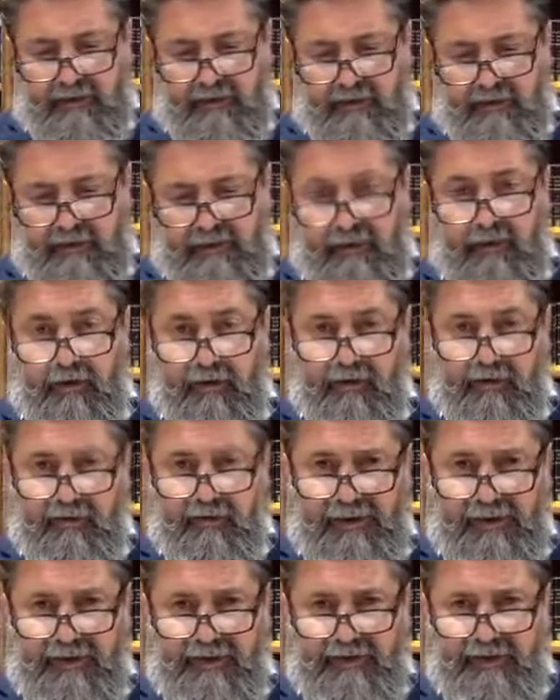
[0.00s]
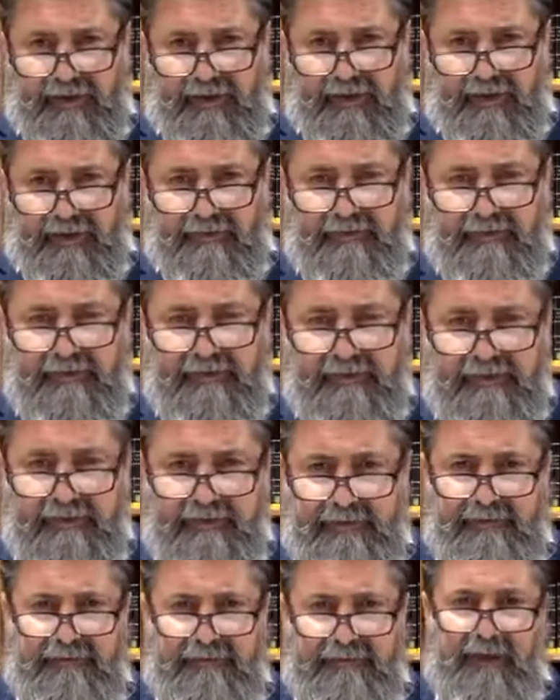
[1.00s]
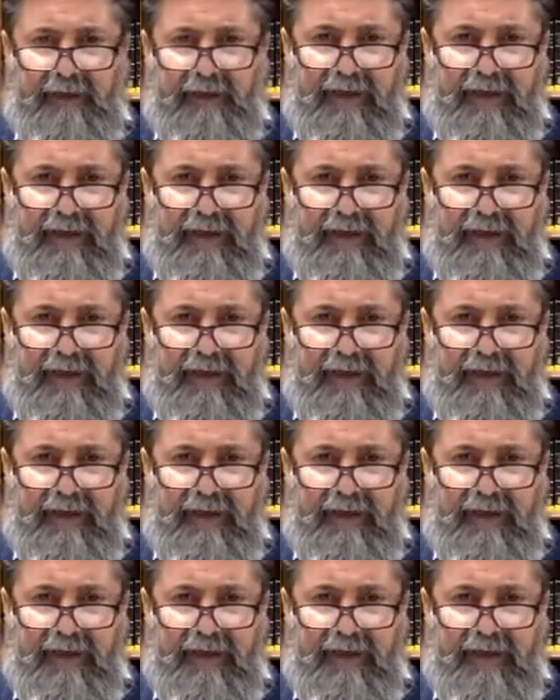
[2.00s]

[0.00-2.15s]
is a horrific event, but